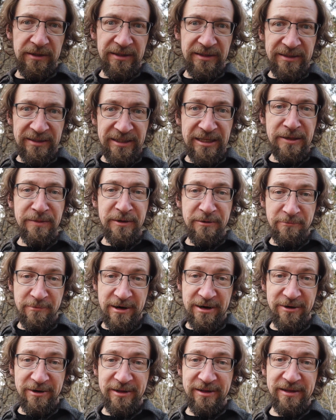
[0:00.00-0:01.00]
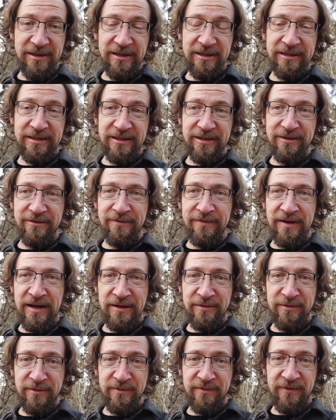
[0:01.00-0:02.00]
see me wearing these
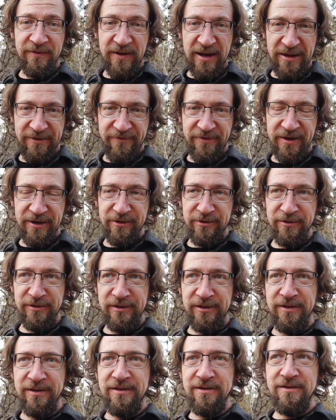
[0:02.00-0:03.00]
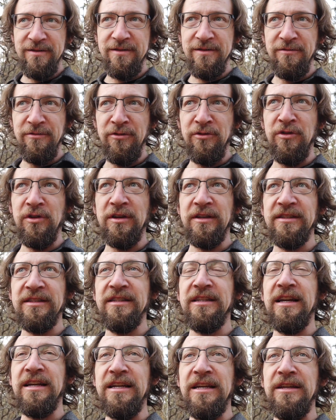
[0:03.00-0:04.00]
Vibram 5 fingers, you think
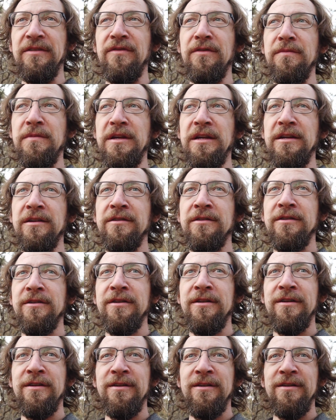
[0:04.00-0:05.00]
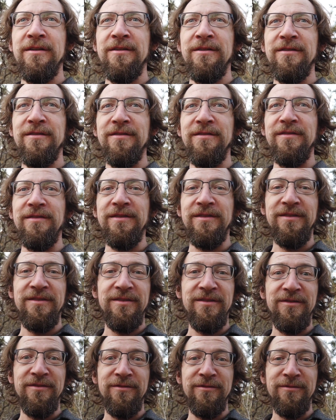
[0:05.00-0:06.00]
it's naive of me
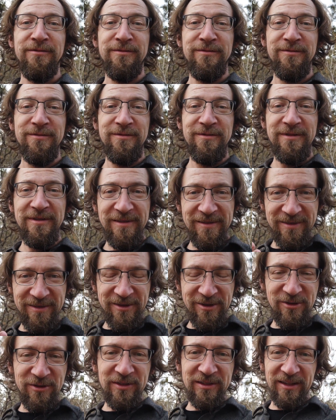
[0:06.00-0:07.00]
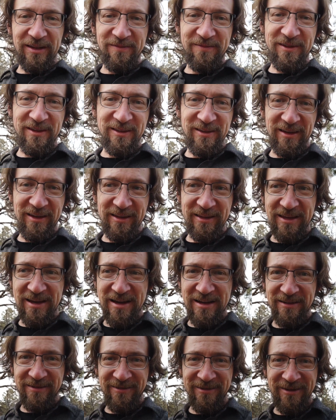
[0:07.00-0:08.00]
to use something like
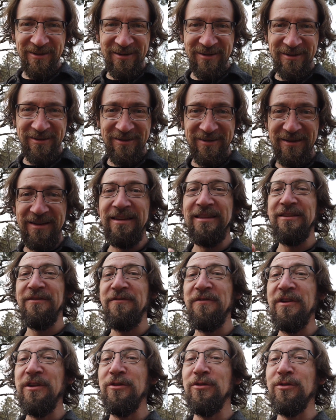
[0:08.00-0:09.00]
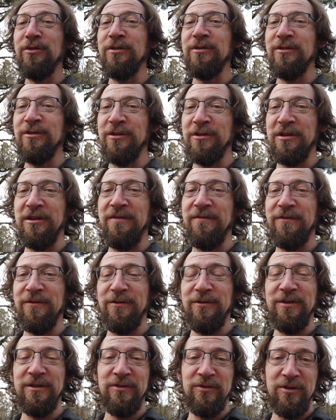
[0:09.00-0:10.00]
that in the field looking
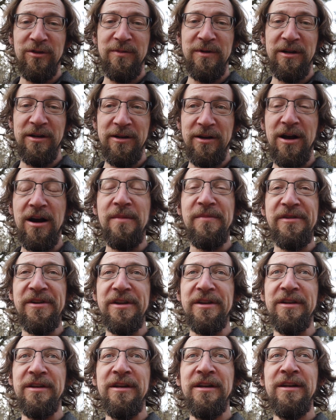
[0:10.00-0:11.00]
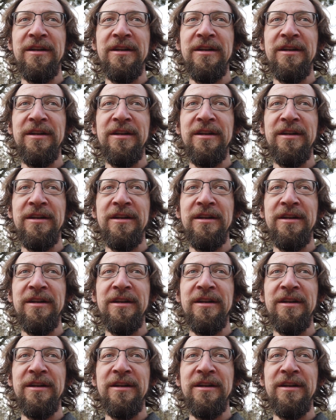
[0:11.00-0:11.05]
for this North American hominid